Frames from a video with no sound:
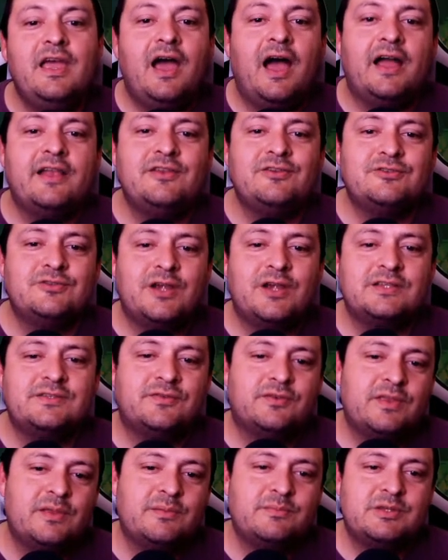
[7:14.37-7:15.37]
I do
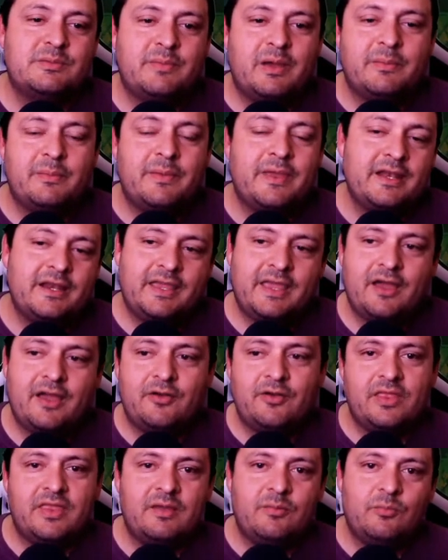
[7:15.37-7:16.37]
transfer them to my main
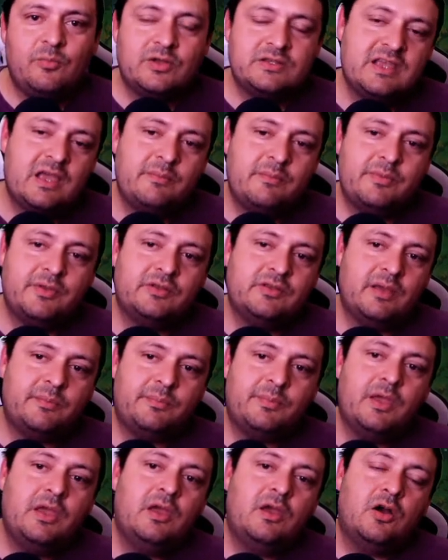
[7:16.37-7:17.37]
account, and then once I build up